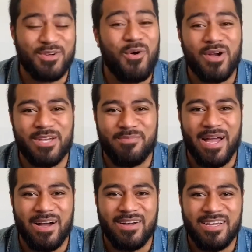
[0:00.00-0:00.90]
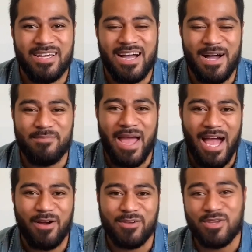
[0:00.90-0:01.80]
talk about
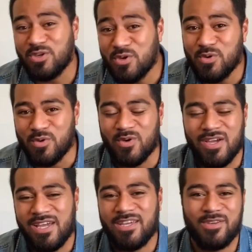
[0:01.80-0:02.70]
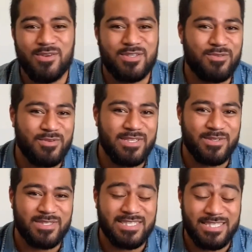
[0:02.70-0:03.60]
how you use your
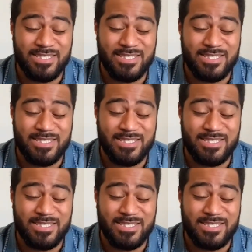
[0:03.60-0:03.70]
resources.